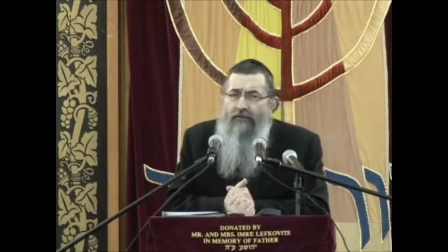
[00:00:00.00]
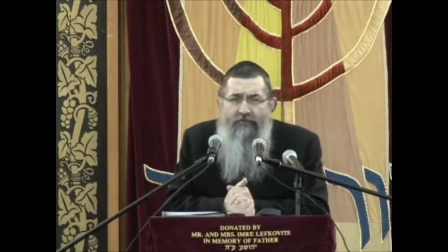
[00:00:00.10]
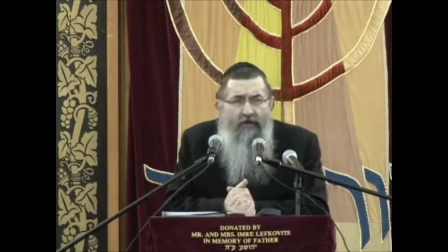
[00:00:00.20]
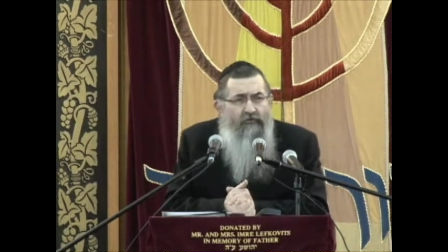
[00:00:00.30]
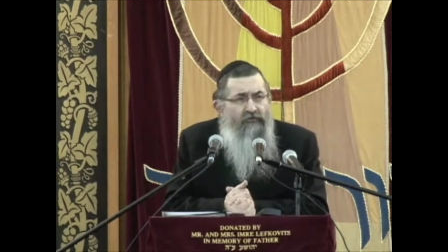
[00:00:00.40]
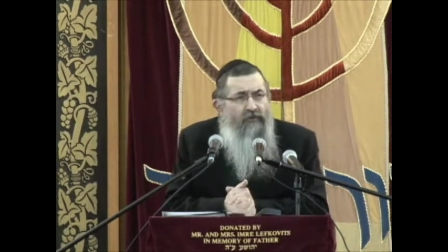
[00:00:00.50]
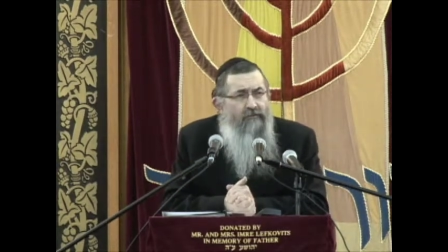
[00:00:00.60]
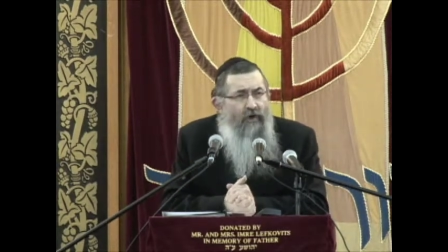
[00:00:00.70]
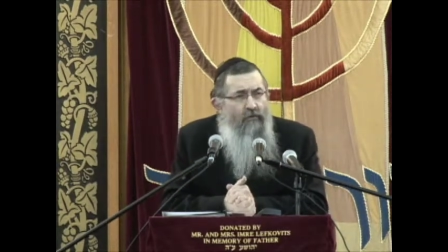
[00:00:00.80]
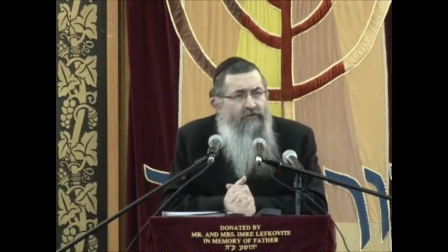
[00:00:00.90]
Think for a
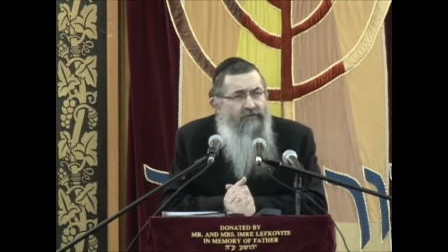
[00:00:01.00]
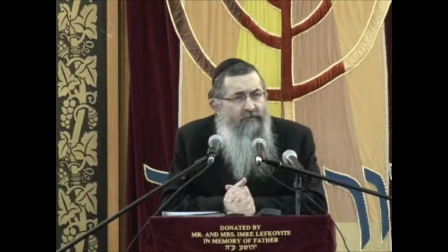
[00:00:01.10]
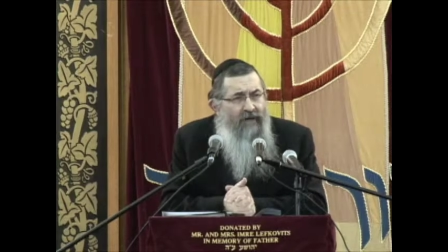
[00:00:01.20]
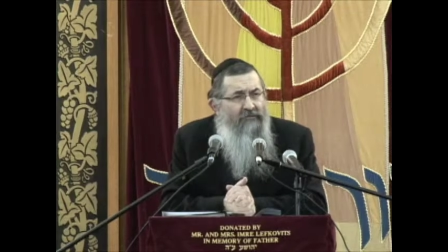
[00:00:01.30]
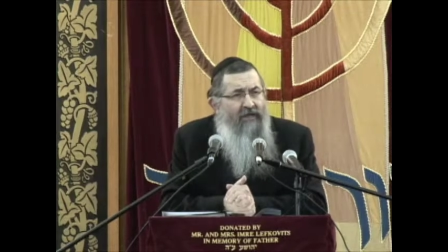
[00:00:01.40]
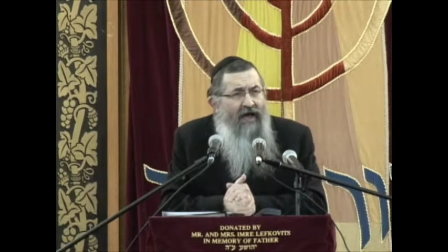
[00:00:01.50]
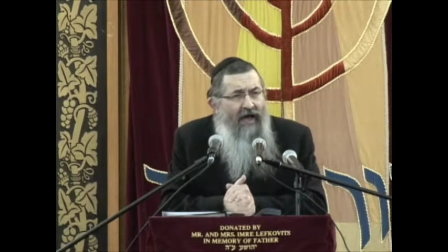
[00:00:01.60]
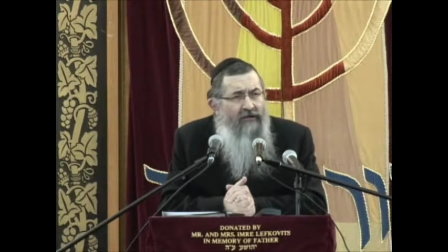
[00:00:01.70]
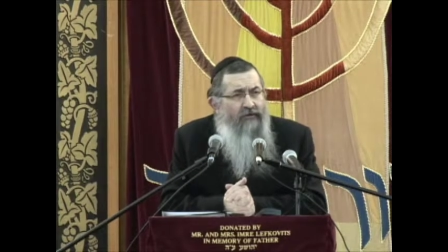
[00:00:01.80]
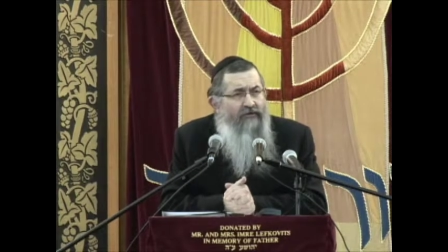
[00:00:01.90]
moment about the
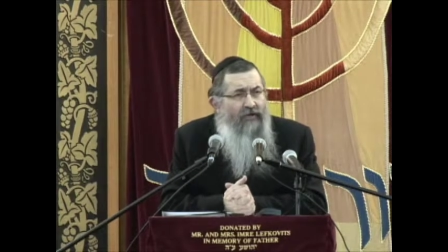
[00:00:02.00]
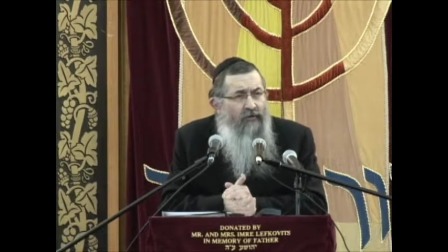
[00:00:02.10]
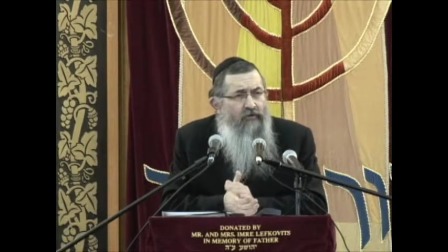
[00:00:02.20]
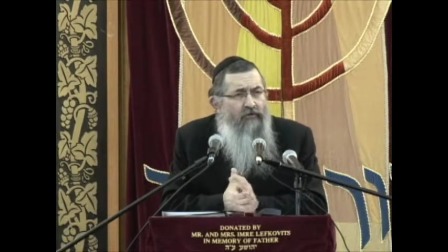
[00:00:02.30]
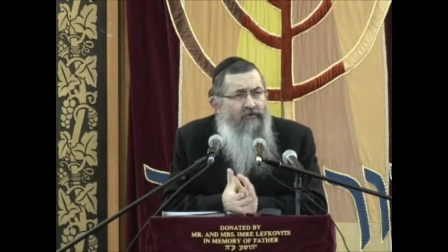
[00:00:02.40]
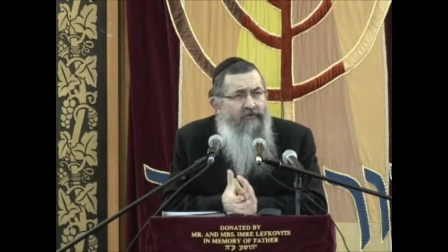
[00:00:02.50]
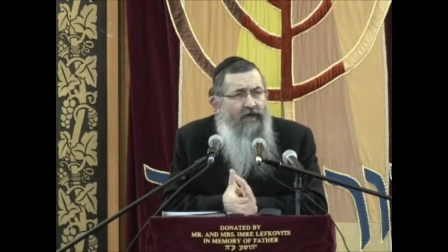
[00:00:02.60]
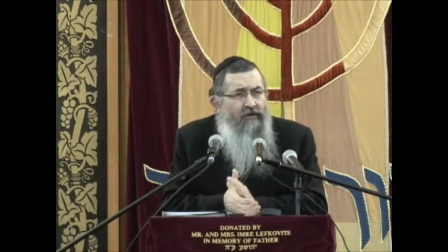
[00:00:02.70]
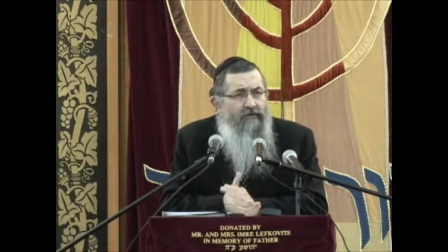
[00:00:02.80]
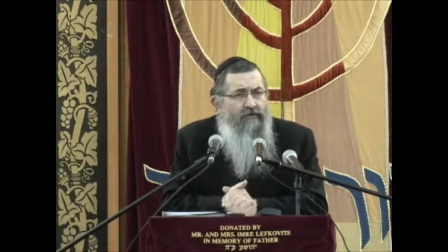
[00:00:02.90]
Hallel that we
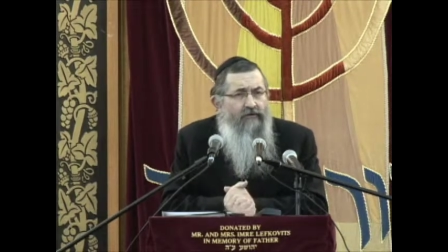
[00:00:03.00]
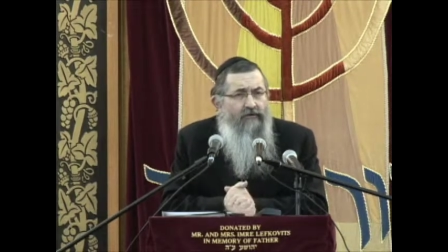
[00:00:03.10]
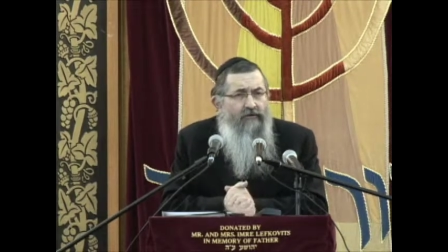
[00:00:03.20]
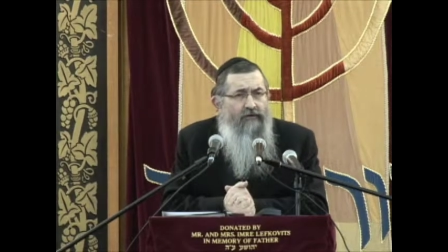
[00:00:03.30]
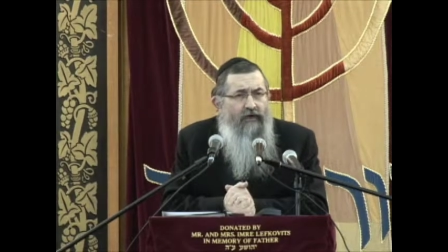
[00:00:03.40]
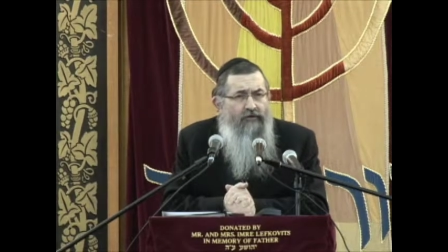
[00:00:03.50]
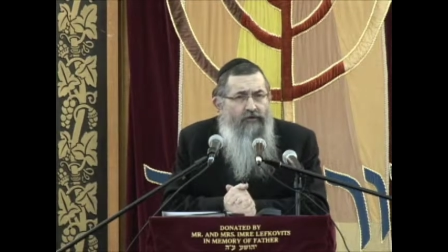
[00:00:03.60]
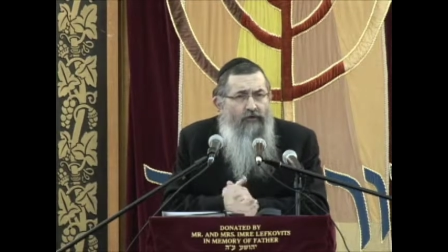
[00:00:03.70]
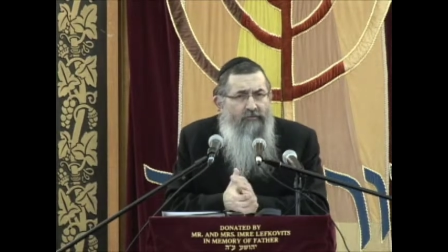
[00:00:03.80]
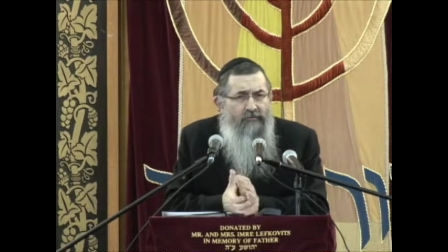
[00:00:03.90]
recite on the
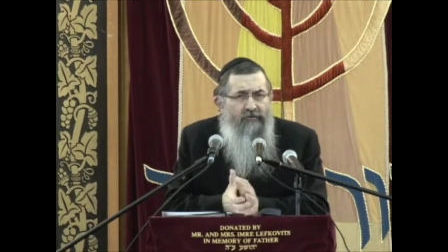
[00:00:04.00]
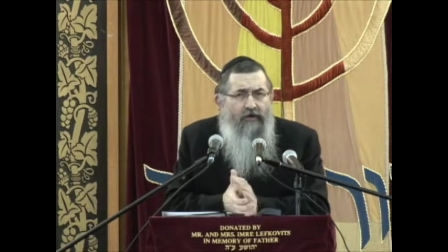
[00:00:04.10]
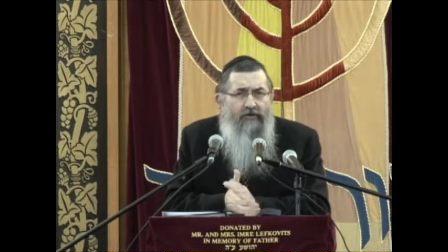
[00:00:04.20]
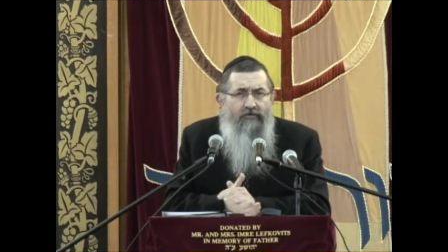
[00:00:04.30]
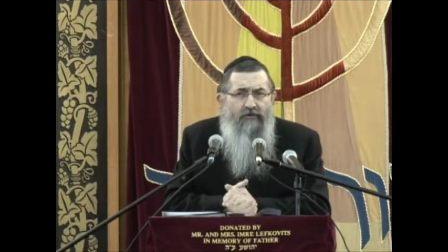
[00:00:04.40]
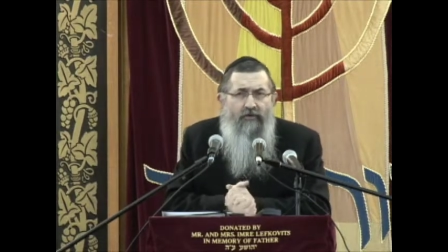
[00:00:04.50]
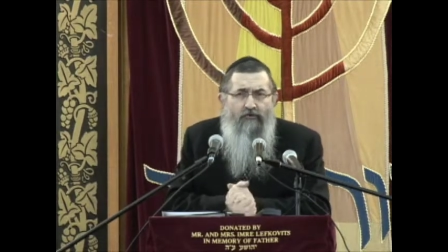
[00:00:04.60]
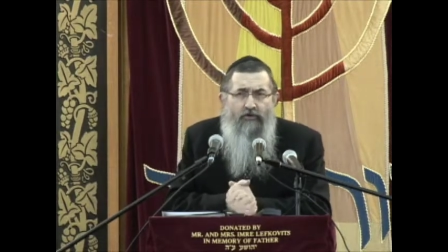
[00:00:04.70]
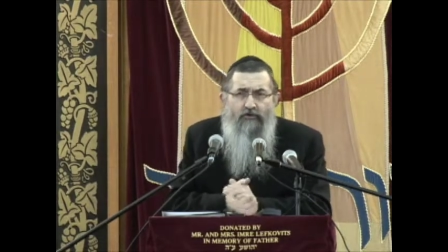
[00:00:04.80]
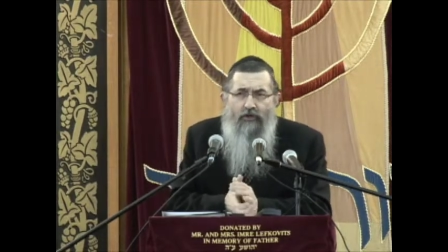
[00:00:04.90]
Yomim Tovim,
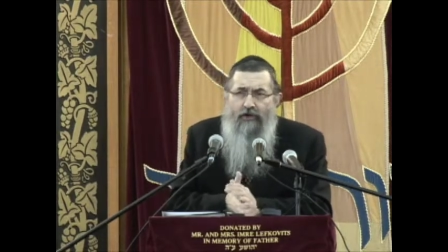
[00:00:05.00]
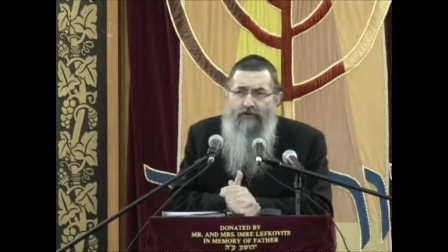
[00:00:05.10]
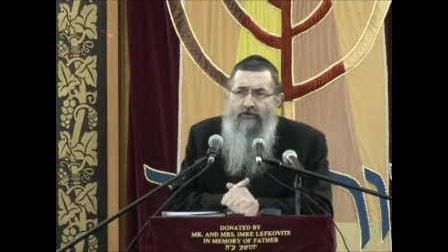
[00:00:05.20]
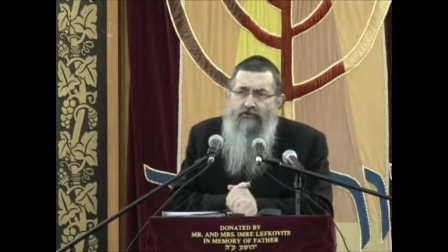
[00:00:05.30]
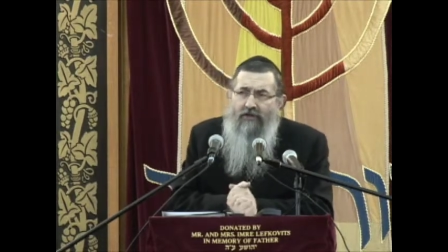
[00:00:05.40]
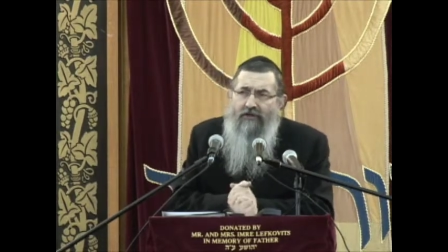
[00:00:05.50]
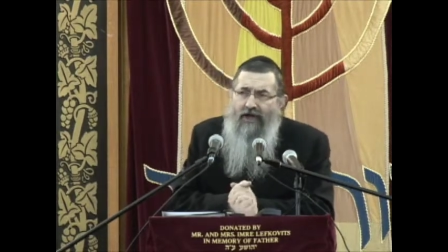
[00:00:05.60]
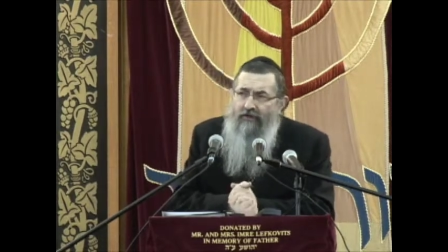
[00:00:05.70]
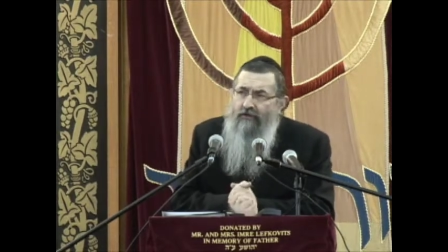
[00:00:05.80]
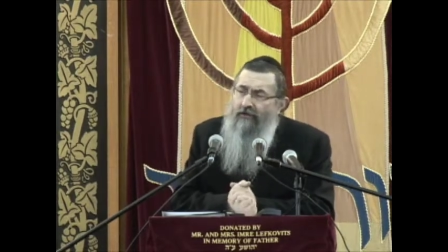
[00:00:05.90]
on Rosh Chodesh, on
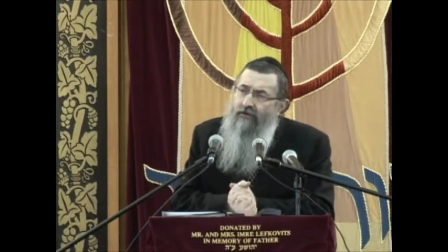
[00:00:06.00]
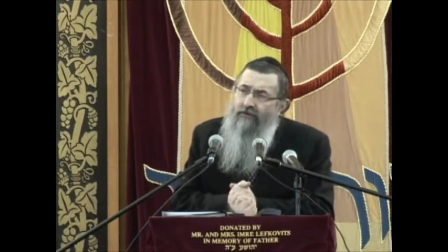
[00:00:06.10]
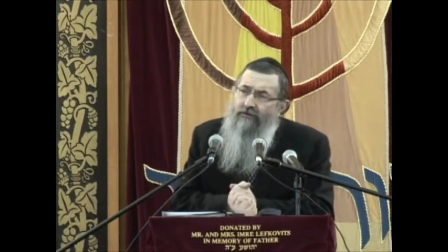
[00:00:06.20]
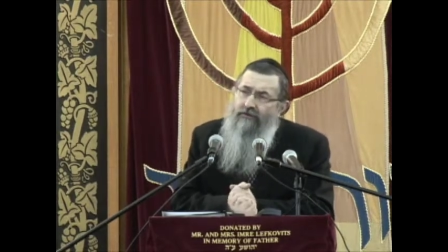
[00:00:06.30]
Chanukah.